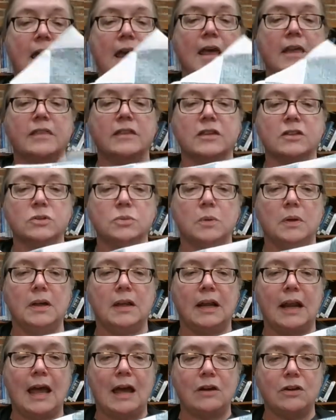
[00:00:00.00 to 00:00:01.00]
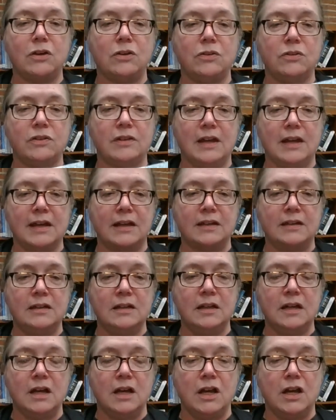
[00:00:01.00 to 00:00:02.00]
This will allow you then
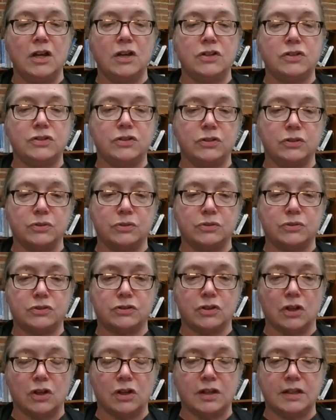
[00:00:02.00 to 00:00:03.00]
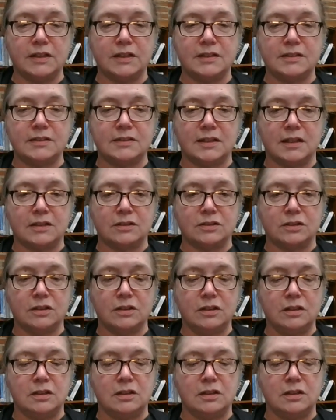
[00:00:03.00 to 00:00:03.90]
to start in the center,